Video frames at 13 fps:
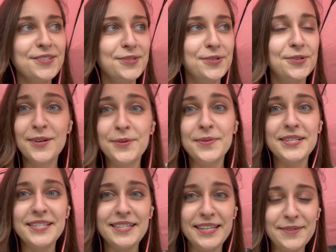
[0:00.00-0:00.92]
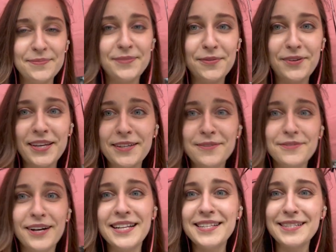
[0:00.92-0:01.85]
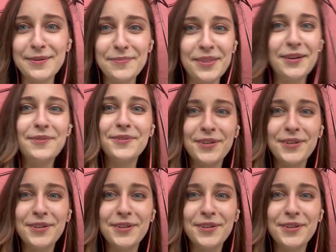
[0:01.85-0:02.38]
so we'll see if I can find something for